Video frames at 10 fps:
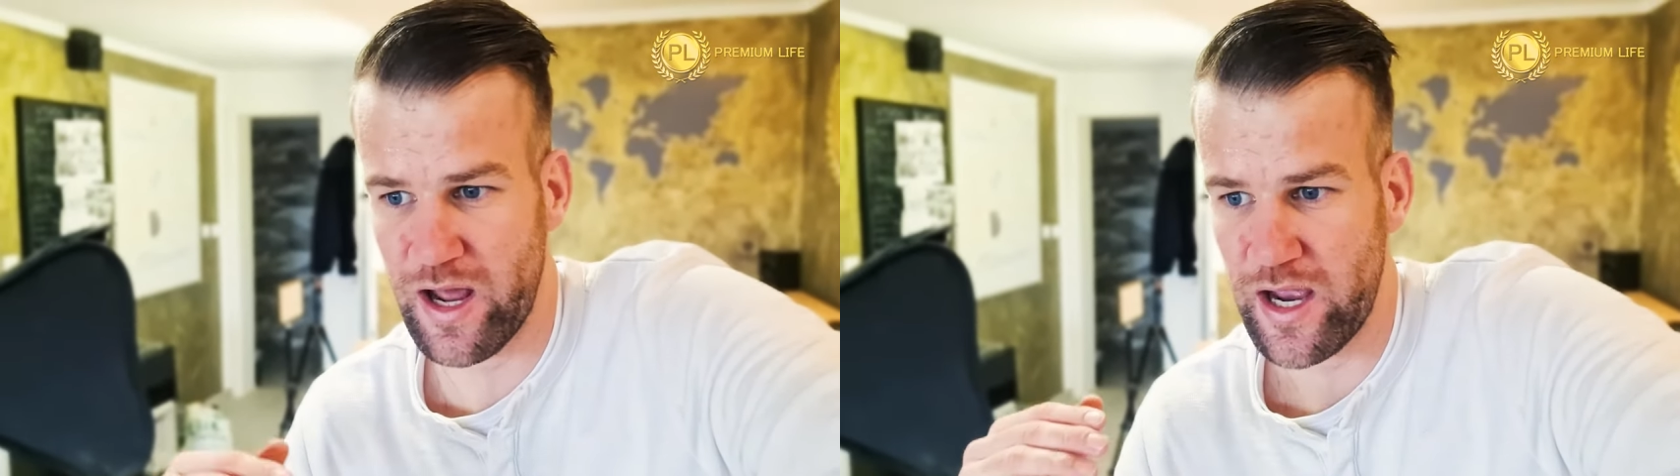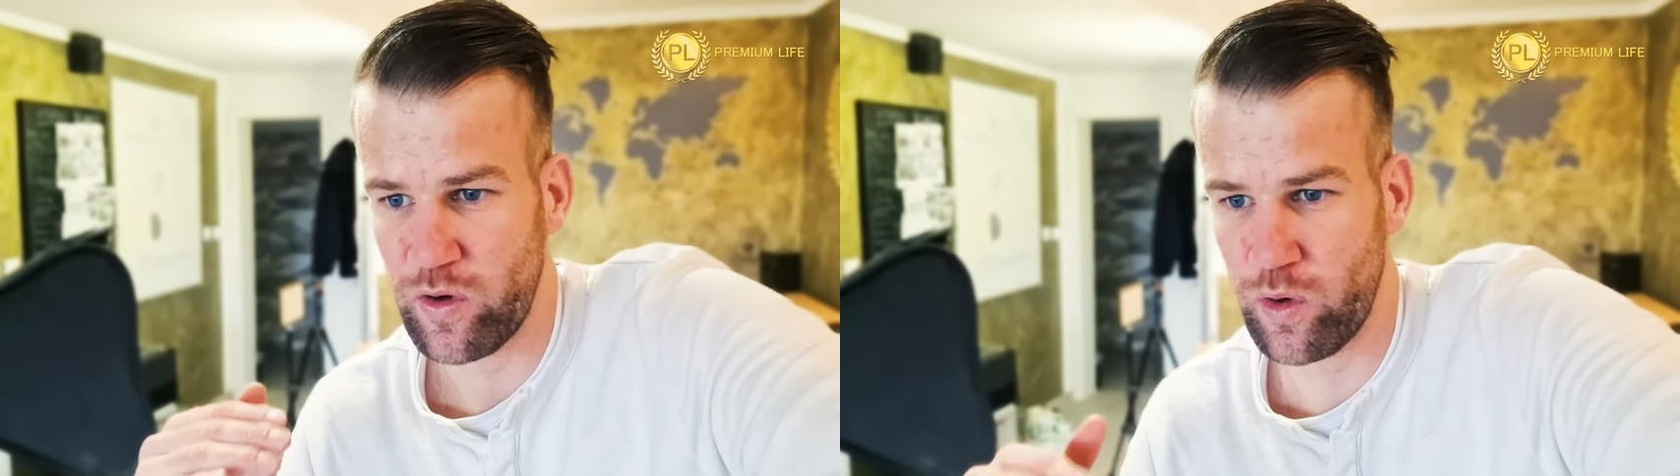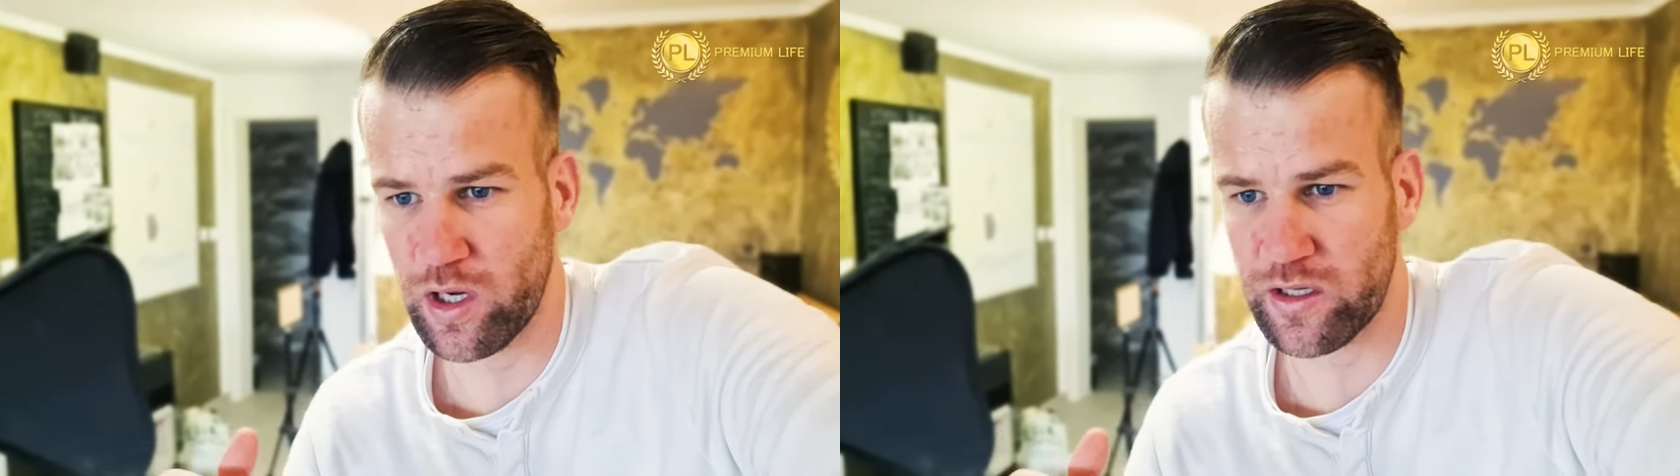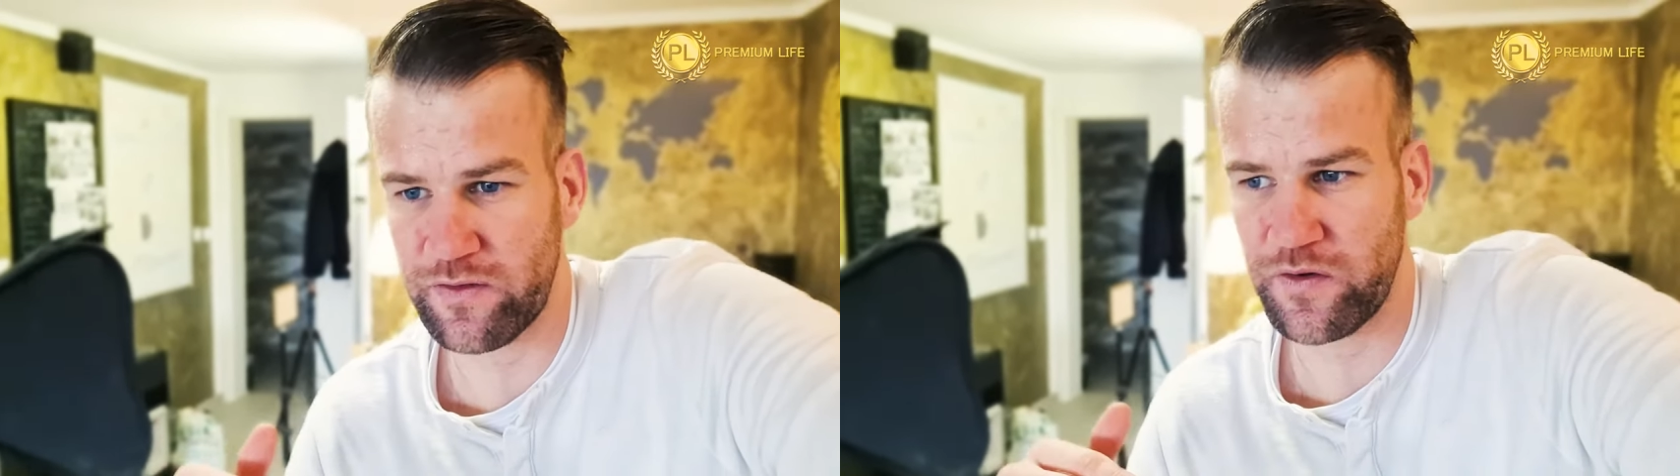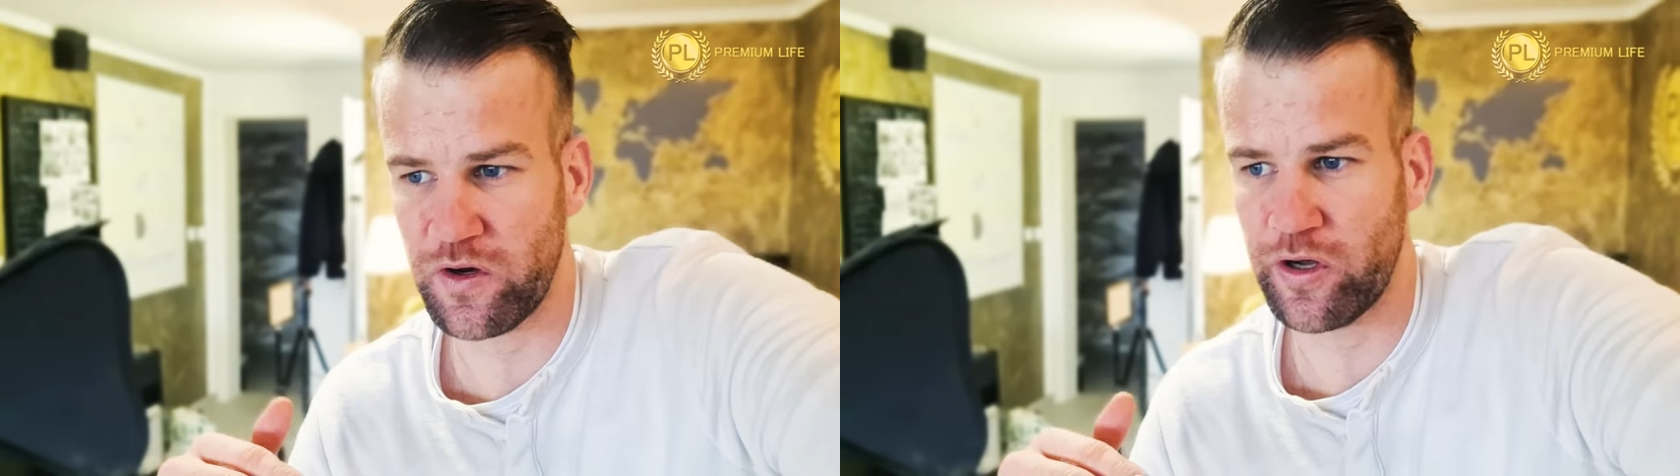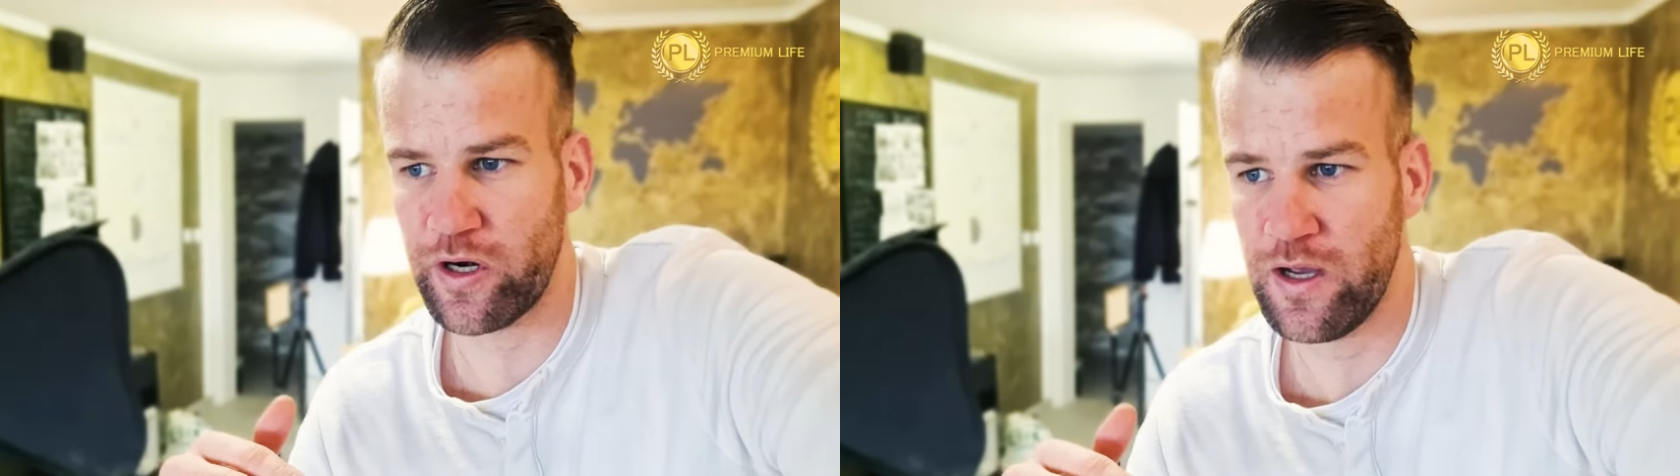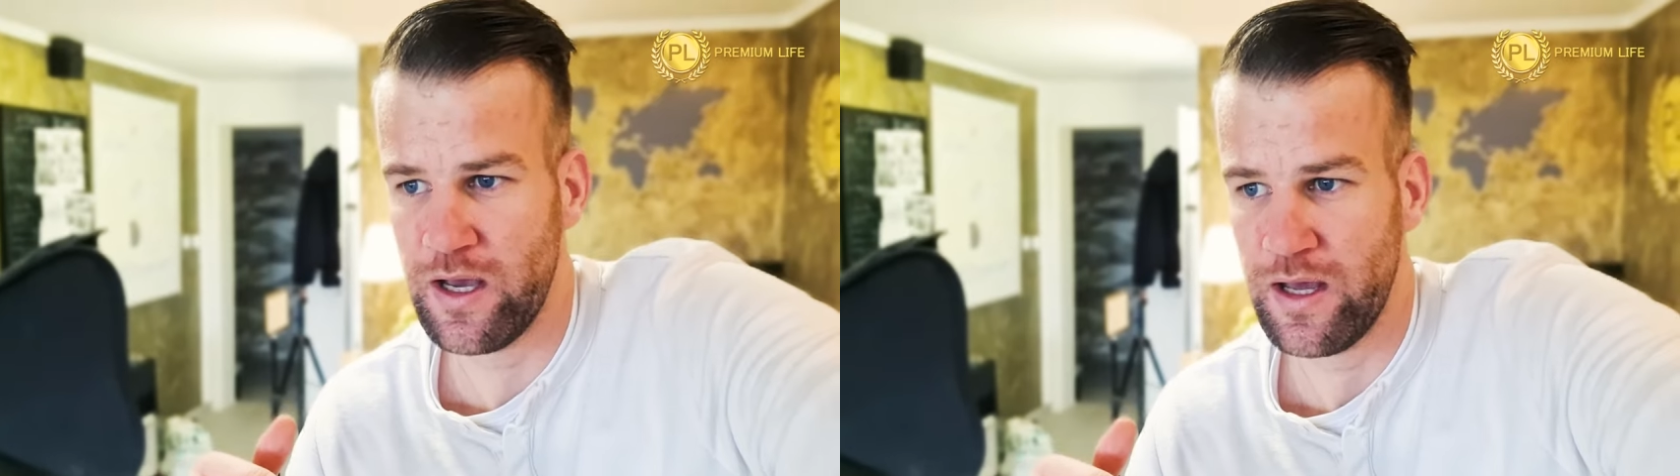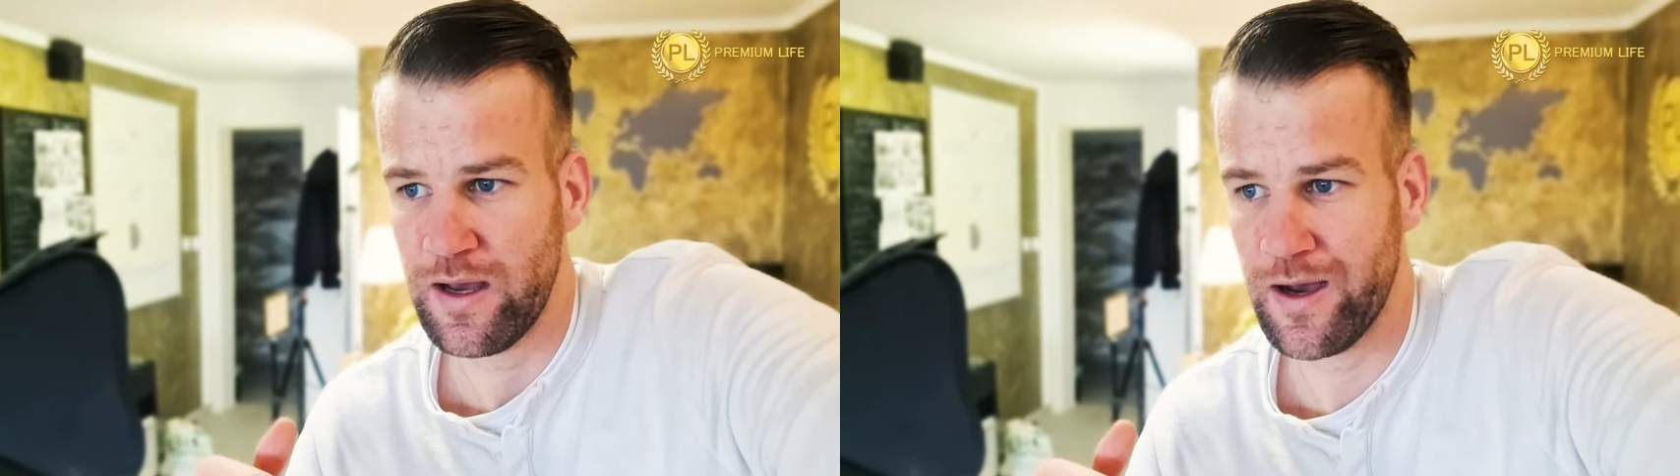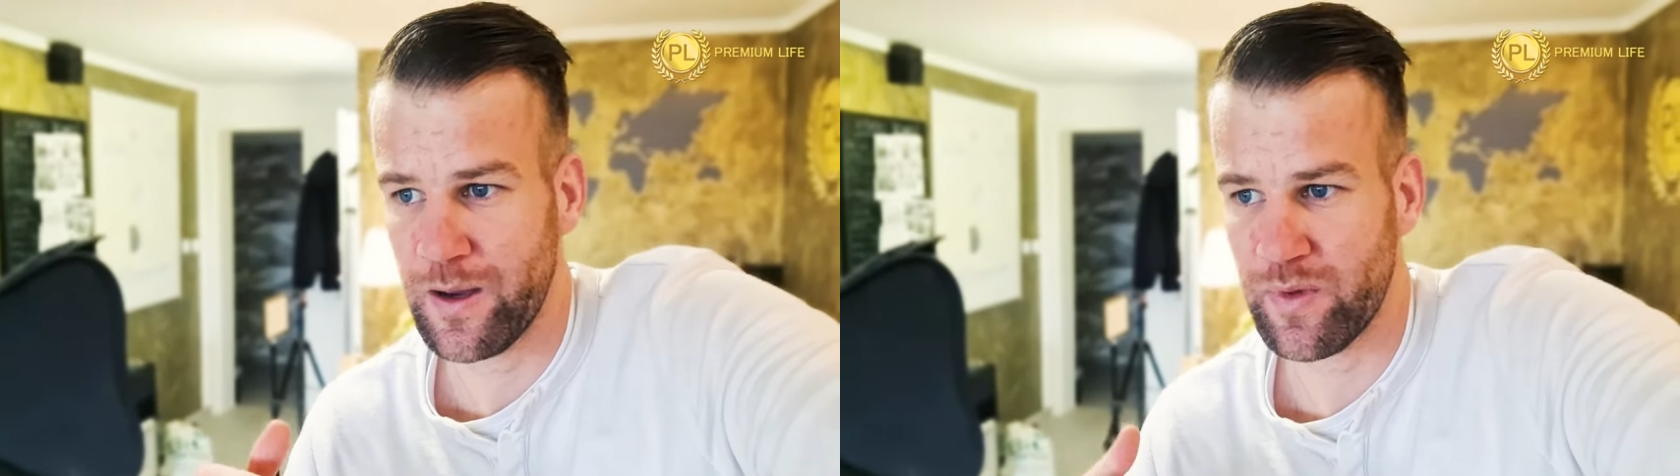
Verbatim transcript: I googled for um,